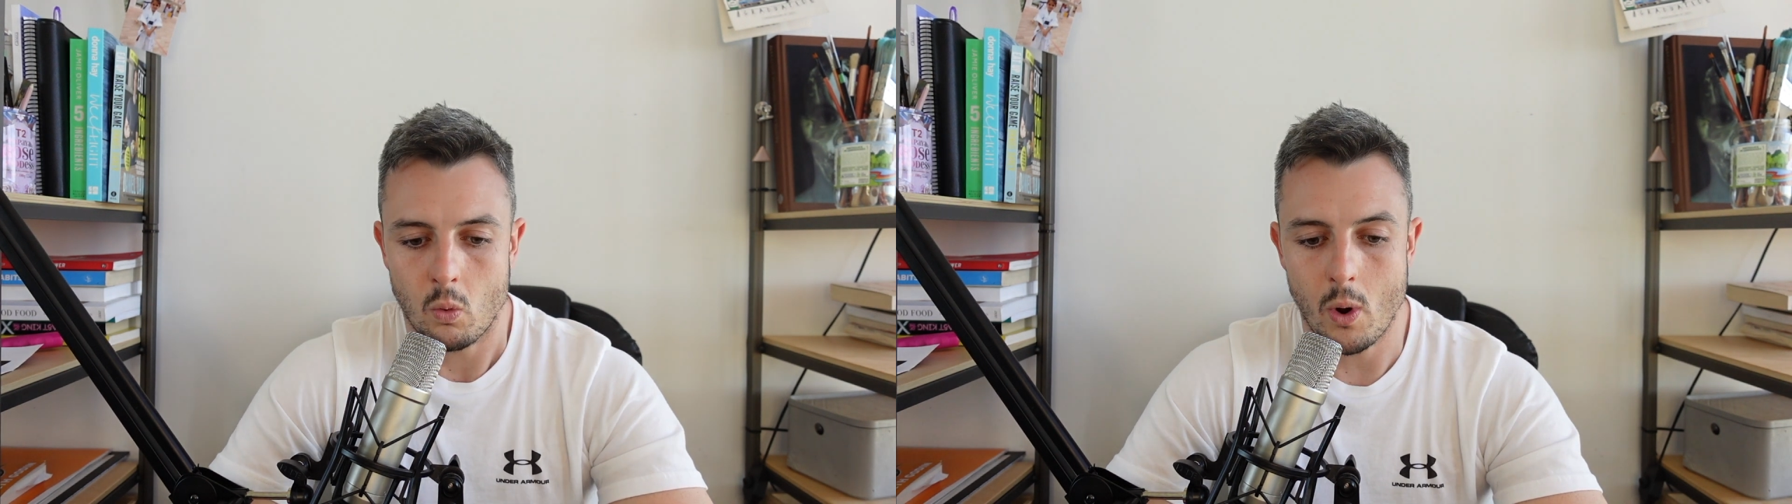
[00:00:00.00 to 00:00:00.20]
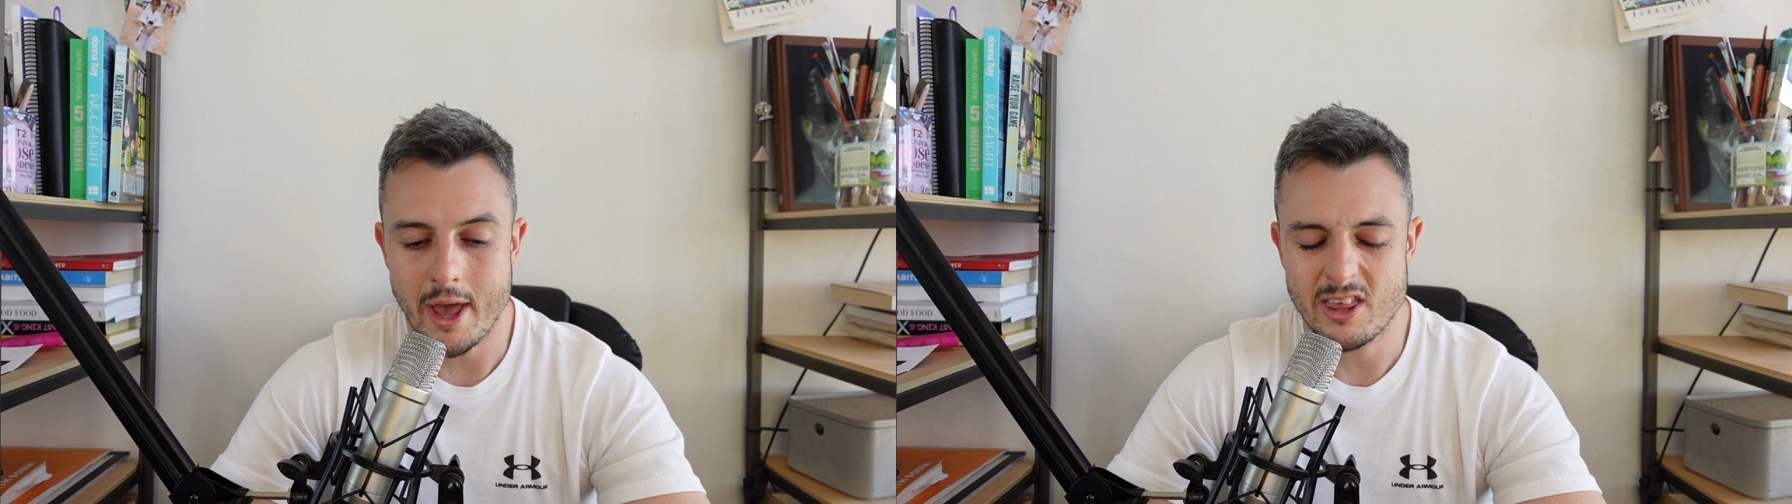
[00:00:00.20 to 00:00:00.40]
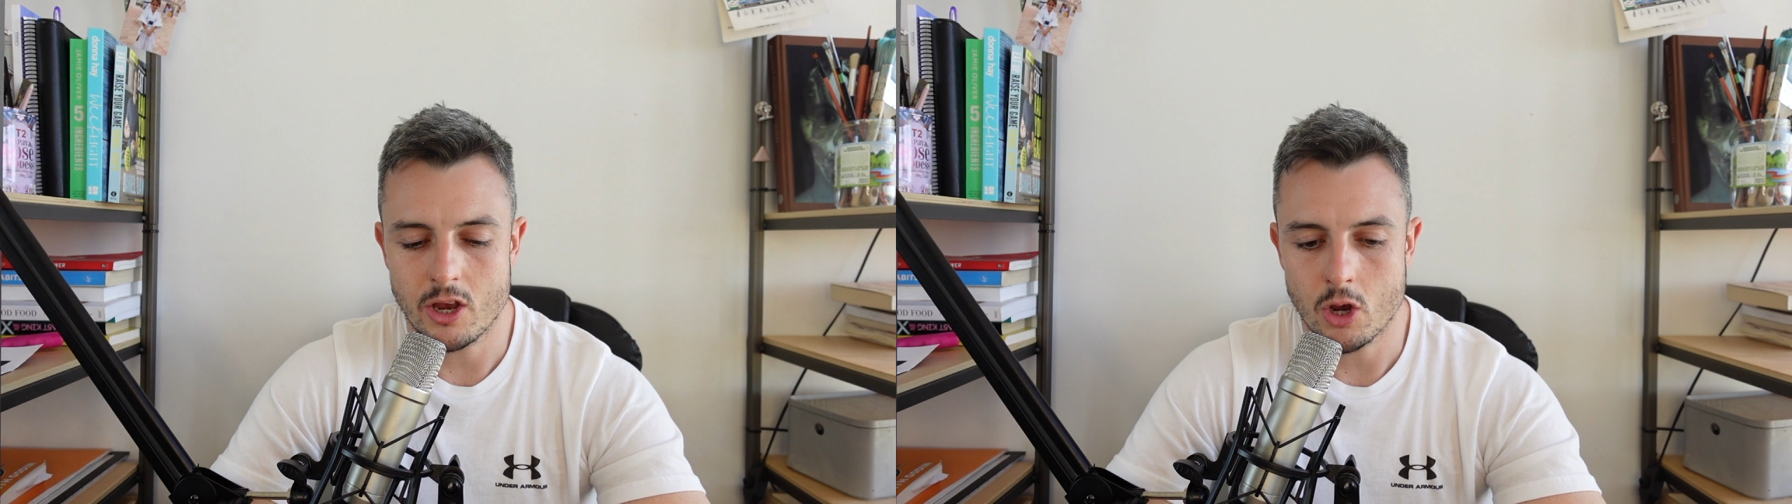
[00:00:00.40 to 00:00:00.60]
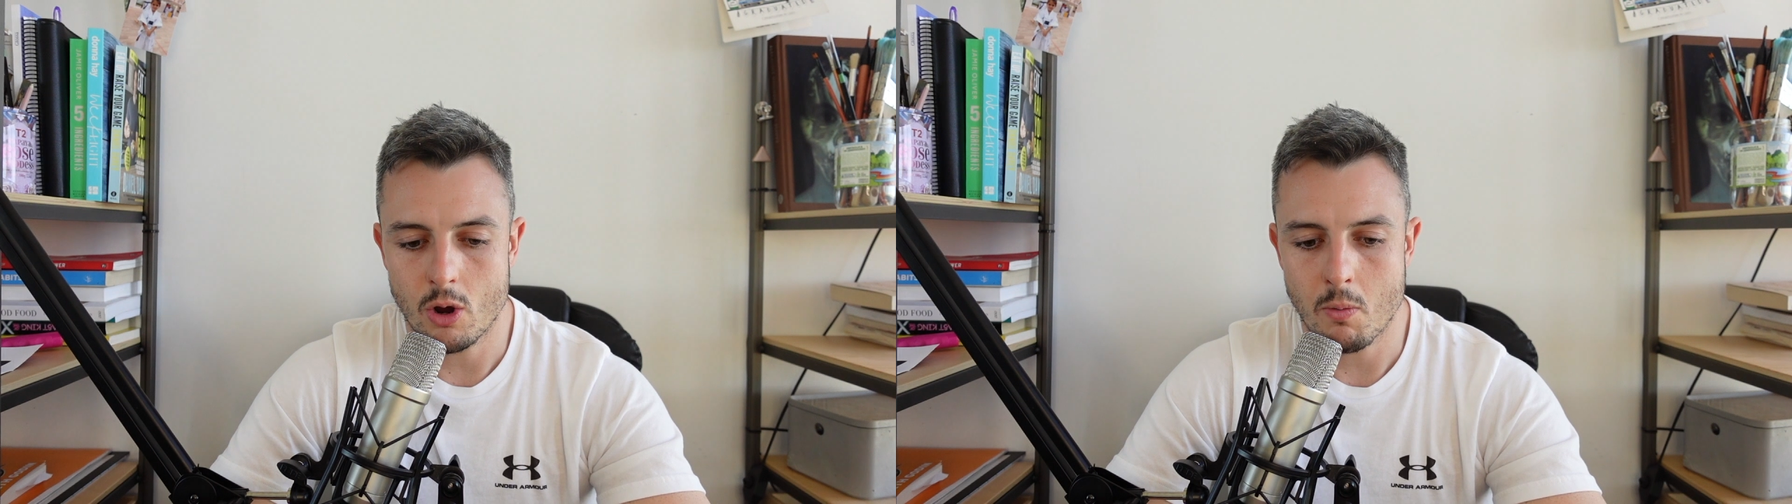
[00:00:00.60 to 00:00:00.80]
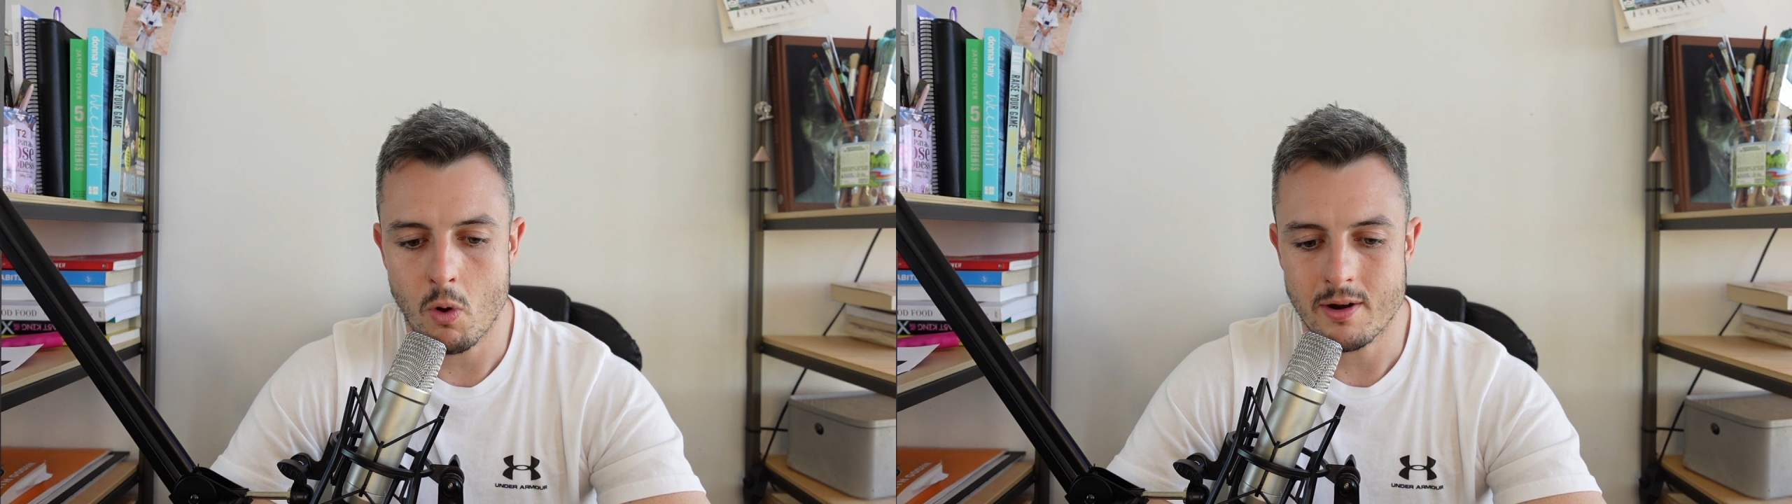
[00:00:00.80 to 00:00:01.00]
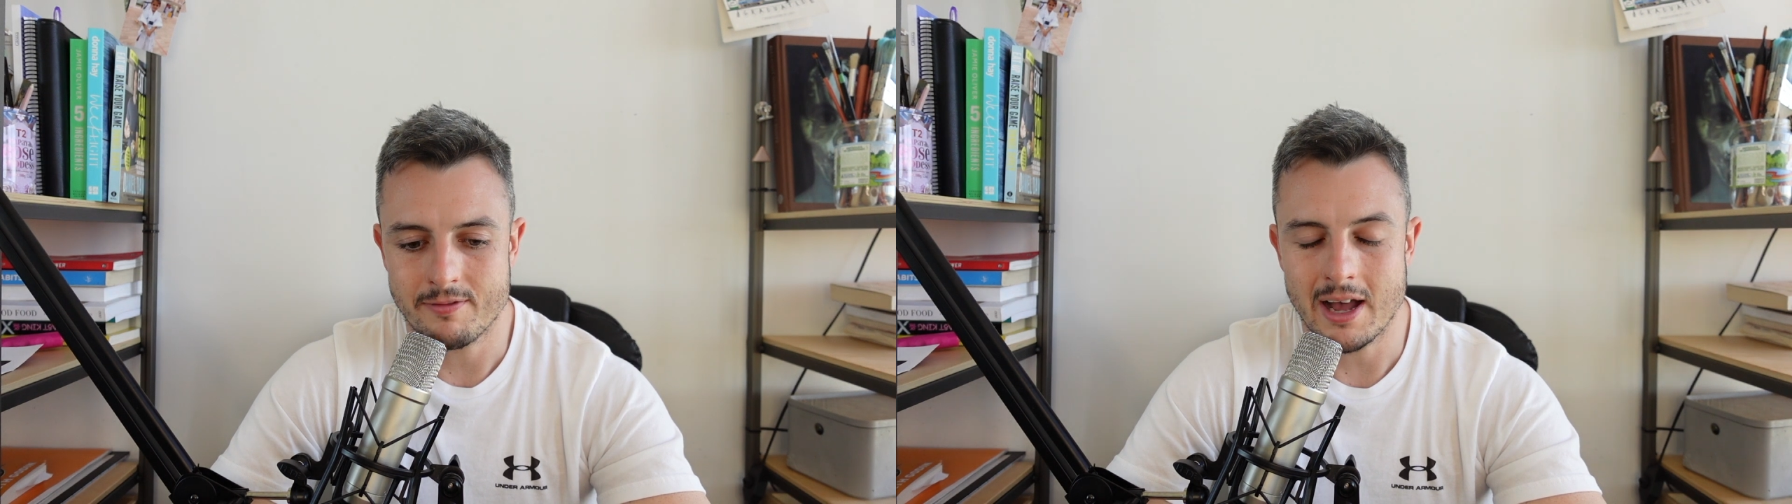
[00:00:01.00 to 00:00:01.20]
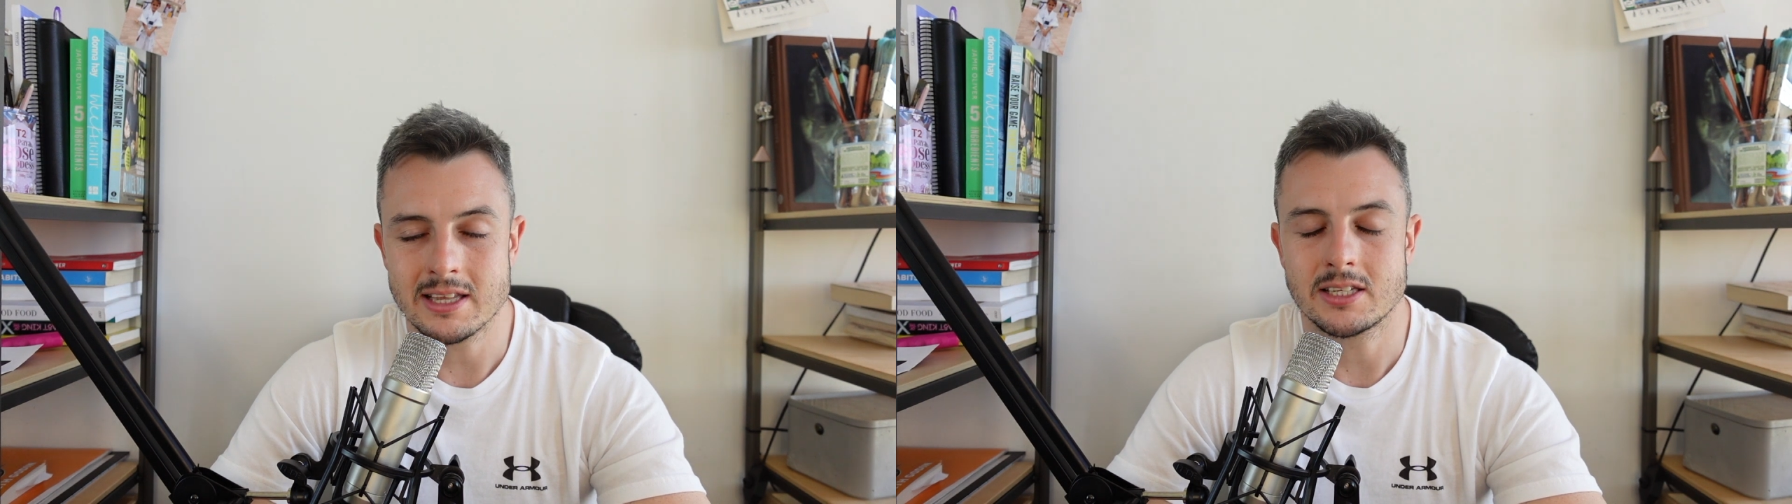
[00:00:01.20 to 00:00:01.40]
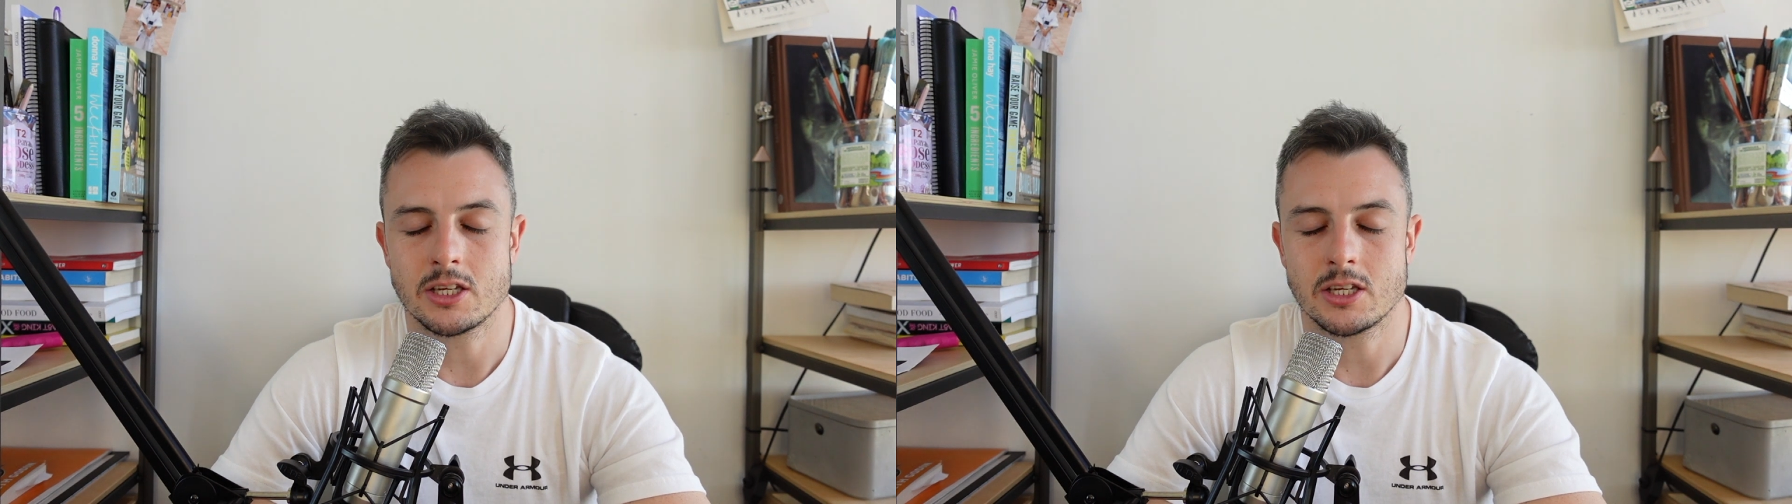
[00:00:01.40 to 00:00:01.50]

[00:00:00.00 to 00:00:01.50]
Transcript: whether you're more advanced